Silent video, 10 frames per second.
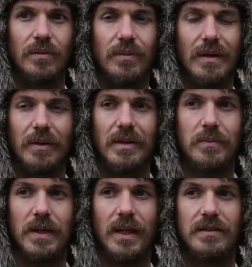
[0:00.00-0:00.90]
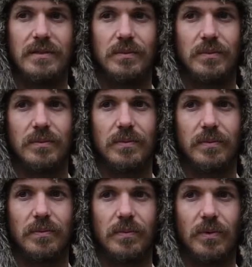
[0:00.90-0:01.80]
probably the biggest
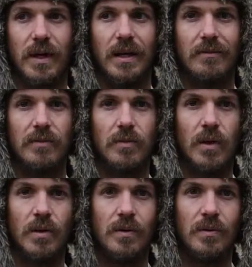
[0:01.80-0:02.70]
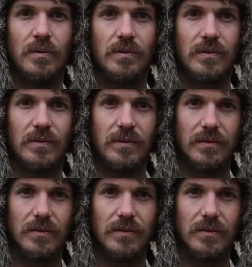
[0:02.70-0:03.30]
way I've grown.